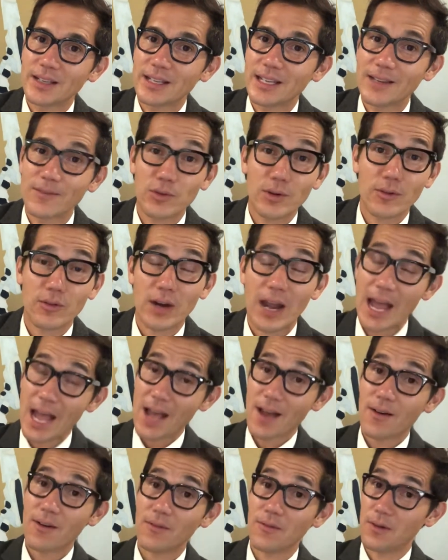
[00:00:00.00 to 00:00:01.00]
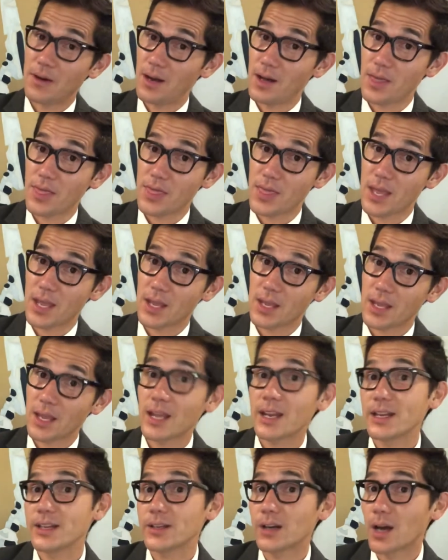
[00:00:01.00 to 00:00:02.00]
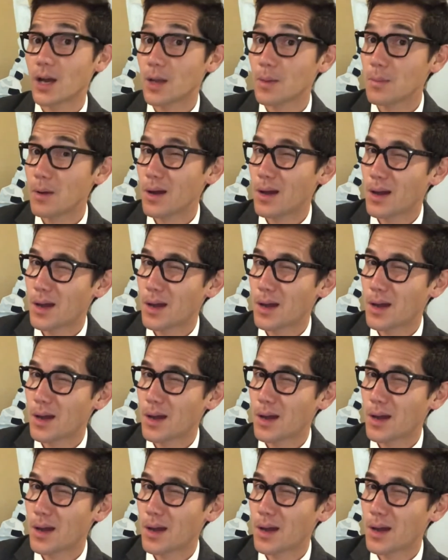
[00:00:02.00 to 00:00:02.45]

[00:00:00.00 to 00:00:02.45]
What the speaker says: if you ever have a thing, anytime,